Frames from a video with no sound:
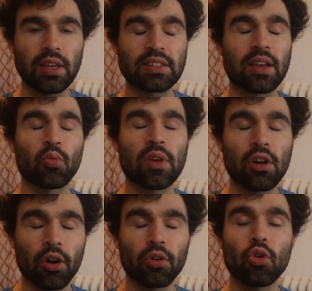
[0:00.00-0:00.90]
is that we
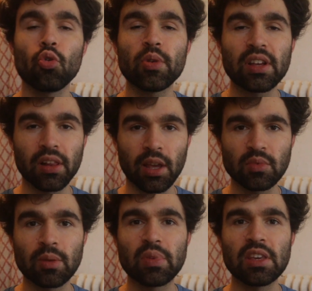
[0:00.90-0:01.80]
are who we claim
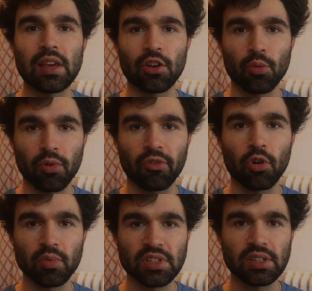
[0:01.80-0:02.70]
to be in our
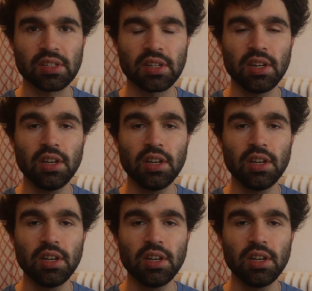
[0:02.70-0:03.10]
performances.